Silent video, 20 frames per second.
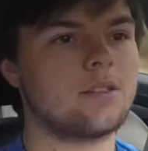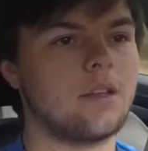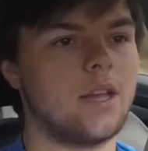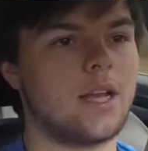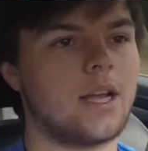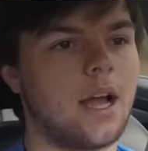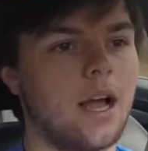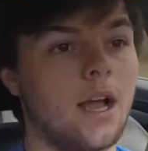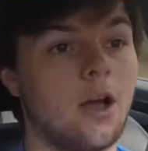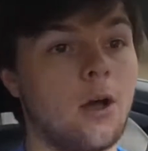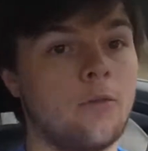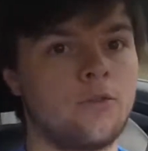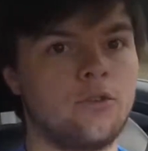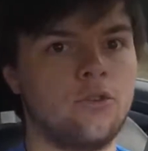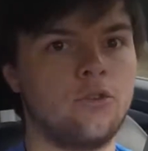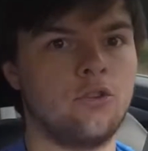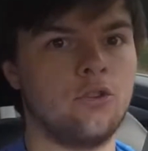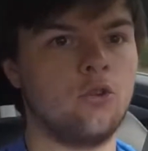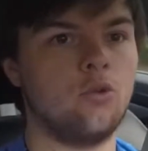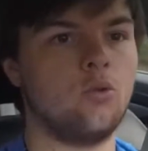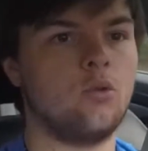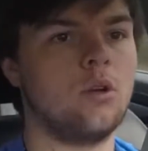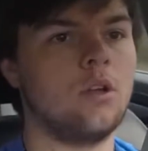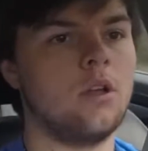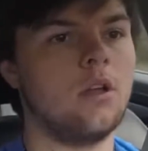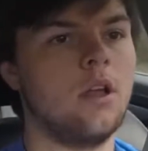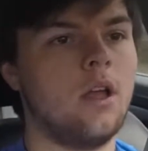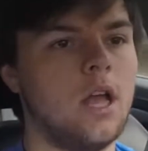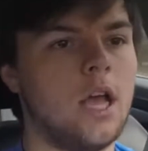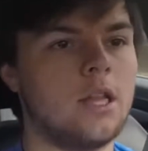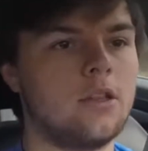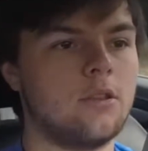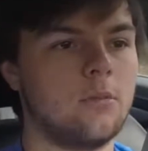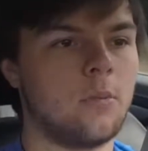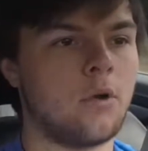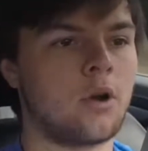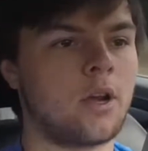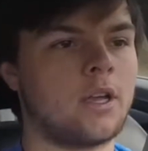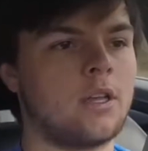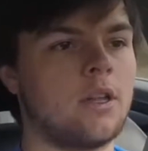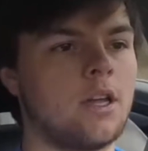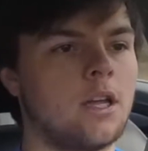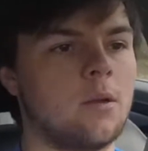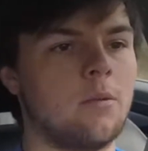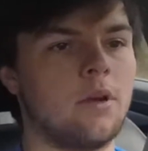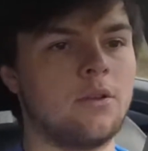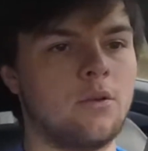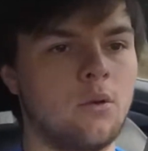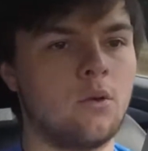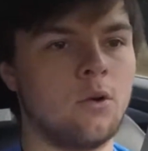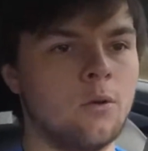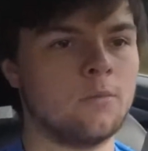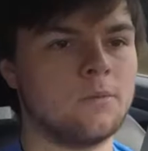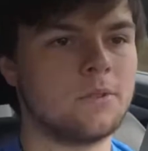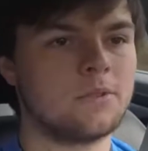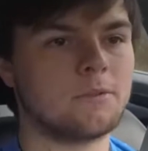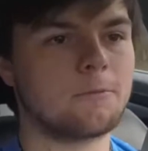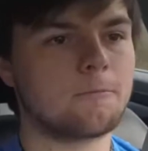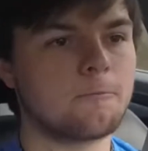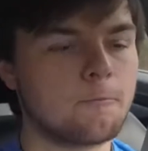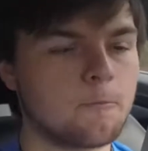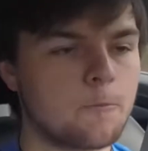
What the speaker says: like I often do at the parking lot of my dorms,